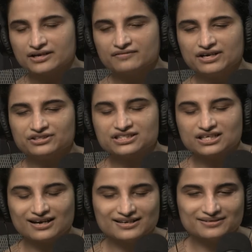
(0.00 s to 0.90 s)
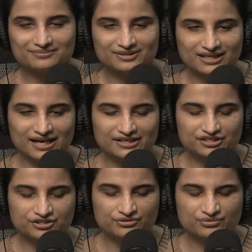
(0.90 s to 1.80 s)
at around the time that
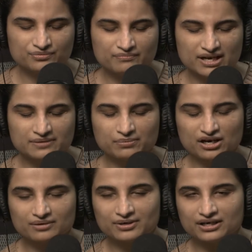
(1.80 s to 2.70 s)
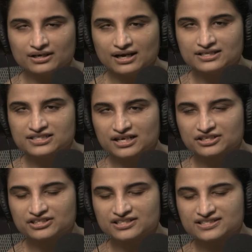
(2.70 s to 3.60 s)
you met Barbara and
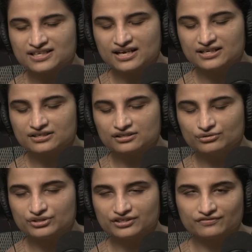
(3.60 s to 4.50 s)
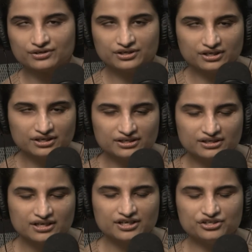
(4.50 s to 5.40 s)
started to design clothing for her,
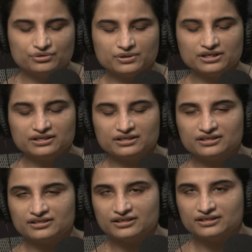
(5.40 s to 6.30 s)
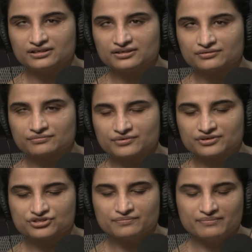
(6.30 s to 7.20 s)
you were in a
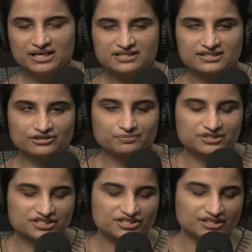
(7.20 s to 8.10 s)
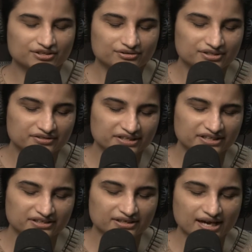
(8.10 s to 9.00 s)
tremendously good position in your
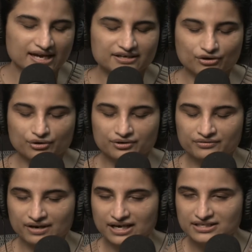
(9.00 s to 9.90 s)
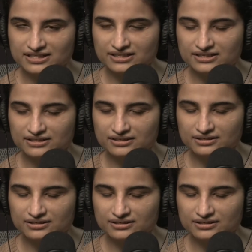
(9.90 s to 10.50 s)
career. And granted,